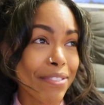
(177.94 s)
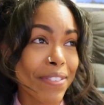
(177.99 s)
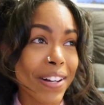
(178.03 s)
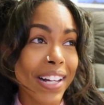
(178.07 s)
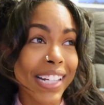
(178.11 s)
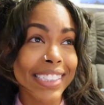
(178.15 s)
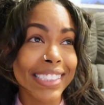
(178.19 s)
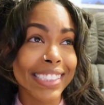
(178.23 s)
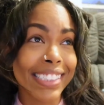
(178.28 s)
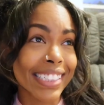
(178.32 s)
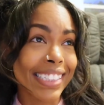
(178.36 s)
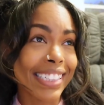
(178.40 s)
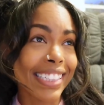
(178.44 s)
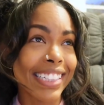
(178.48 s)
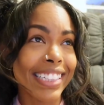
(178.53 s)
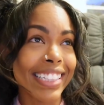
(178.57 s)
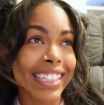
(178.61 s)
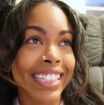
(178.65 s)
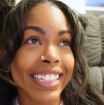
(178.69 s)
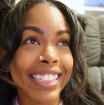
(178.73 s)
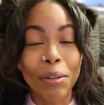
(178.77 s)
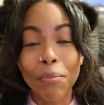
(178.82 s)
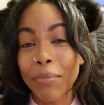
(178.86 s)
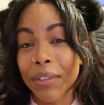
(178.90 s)
If I
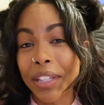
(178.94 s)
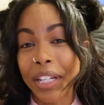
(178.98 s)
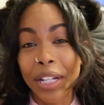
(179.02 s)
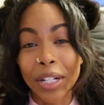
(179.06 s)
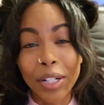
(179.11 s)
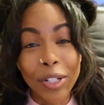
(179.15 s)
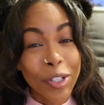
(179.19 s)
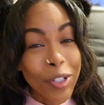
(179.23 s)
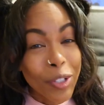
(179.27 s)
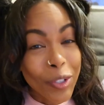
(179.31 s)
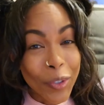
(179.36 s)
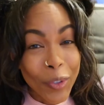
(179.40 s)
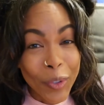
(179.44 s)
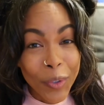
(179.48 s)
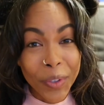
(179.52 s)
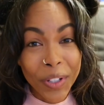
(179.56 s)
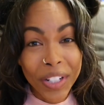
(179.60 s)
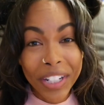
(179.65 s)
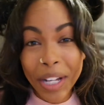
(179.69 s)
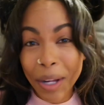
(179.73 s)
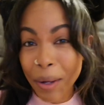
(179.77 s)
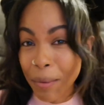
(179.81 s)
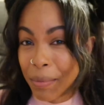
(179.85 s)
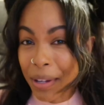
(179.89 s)
see something
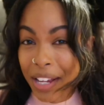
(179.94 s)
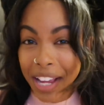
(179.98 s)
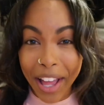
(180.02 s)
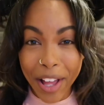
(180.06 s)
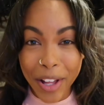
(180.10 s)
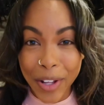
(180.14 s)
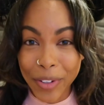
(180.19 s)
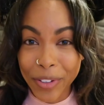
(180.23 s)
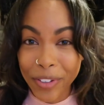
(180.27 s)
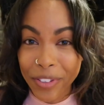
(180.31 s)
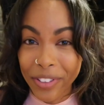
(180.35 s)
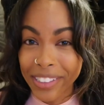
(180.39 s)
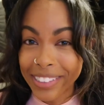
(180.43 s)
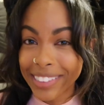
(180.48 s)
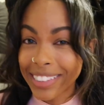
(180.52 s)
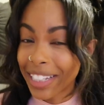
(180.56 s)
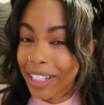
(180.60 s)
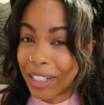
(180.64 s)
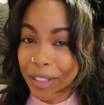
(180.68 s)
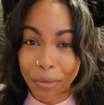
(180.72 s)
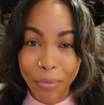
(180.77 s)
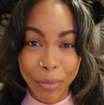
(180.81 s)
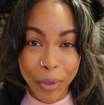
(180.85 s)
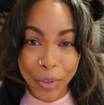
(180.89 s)
new coming out
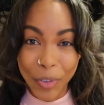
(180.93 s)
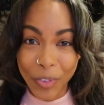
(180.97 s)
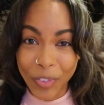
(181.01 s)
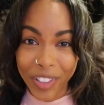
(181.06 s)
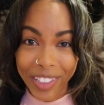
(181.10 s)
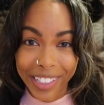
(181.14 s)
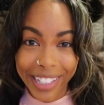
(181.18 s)
Sailor Moon